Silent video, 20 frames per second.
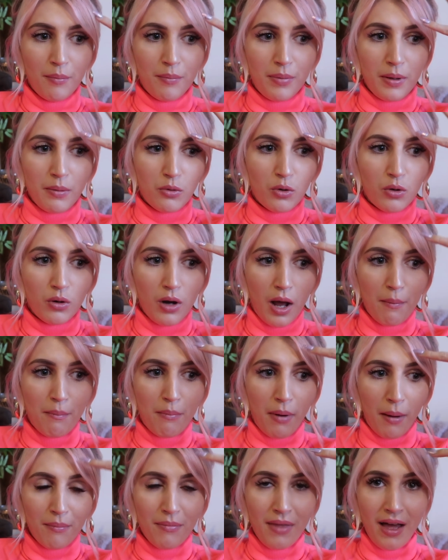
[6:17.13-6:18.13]
People like
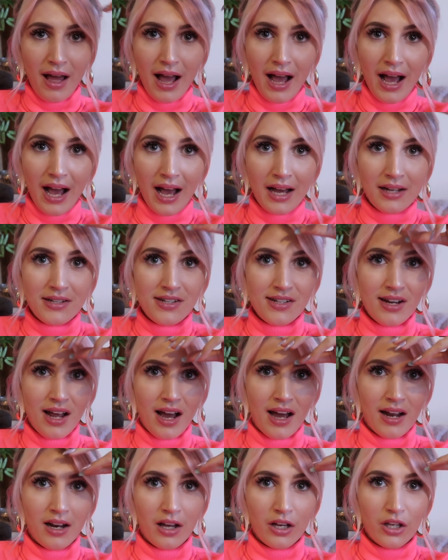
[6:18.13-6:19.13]
bumped their heads and
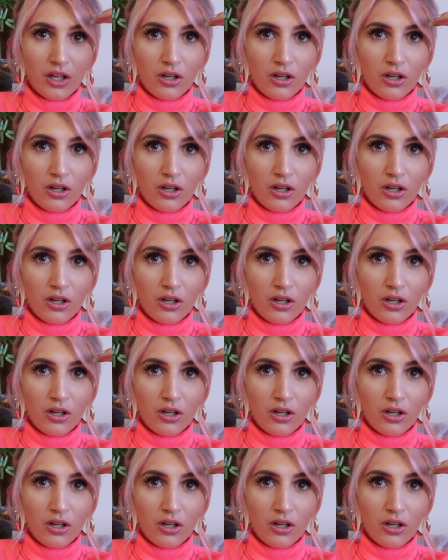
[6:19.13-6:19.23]
had like